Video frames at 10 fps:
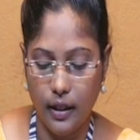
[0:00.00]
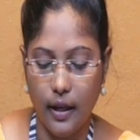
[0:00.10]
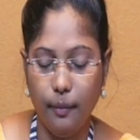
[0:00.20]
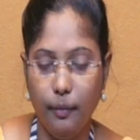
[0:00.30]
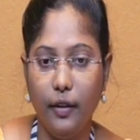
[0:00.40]

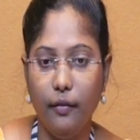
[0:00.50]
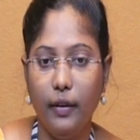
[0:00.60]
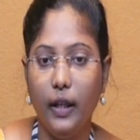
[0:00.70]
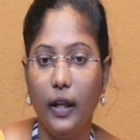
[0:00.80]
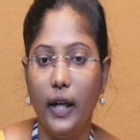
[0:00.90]
I am
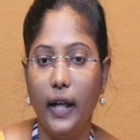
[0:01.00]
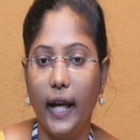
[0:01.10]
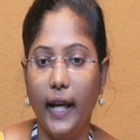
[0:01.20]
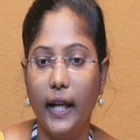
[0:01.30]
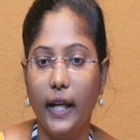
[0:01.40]
giving a
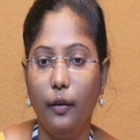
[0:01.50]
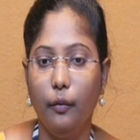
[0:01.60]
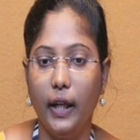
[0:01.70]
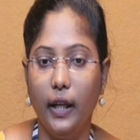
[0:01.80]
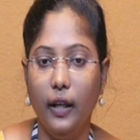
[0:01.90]
direct
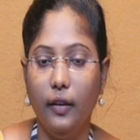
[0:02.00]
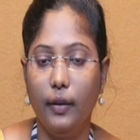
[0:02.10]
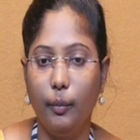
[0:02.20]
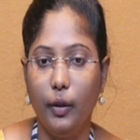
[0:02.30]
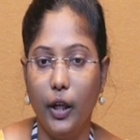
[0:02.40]
way
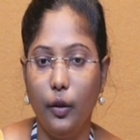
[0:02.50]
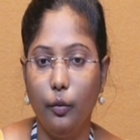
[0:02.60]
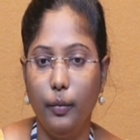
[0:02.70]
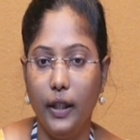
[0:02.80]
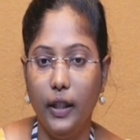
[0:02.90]
from A to
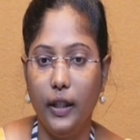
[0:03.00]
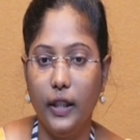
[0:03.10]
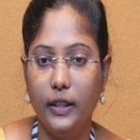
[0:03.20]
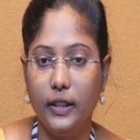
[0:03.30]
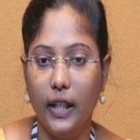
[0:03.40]
B
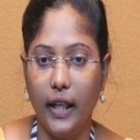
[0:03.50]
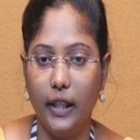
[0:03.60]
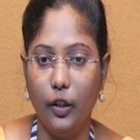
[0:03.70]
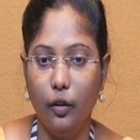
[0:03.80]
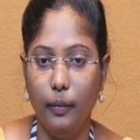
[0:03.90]
is 9
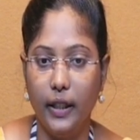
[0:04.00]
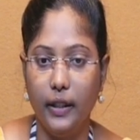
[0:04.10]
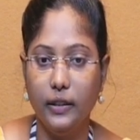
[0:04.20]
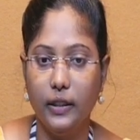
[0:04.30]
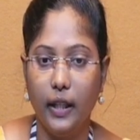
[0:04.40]

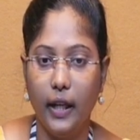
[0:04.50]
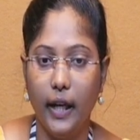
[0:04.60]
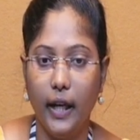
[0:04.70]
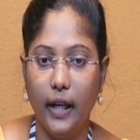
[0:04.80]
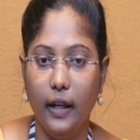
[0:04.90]
kilometers,
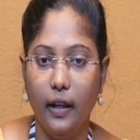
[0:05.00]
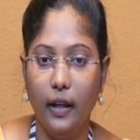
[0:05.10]
and